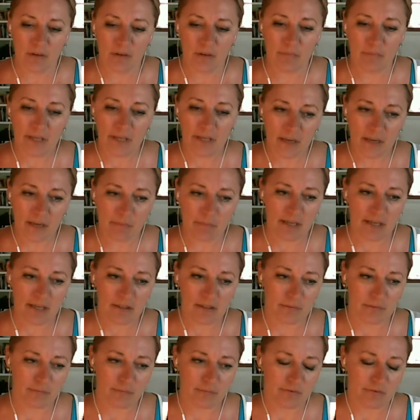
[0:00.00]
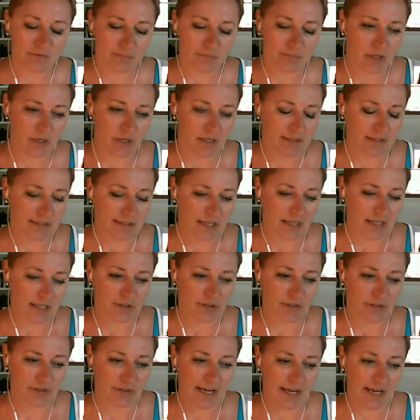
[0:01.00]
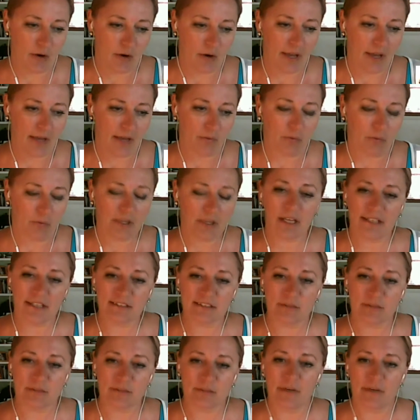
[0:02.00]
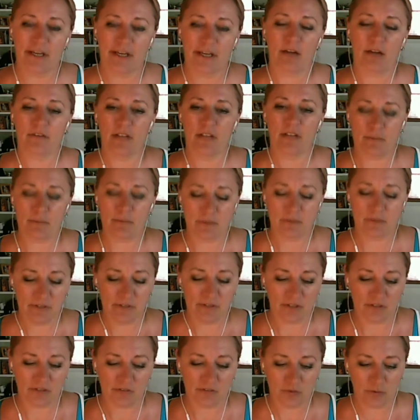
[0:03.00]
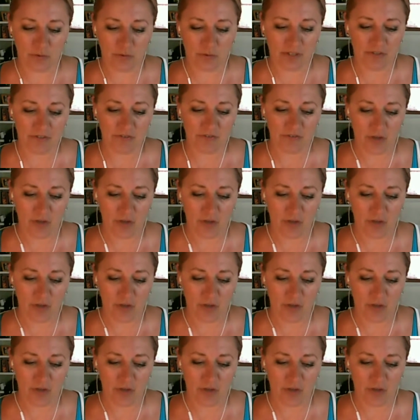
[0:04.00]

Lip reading: being a medical doctor now, and we like to bring out the optimistic stories.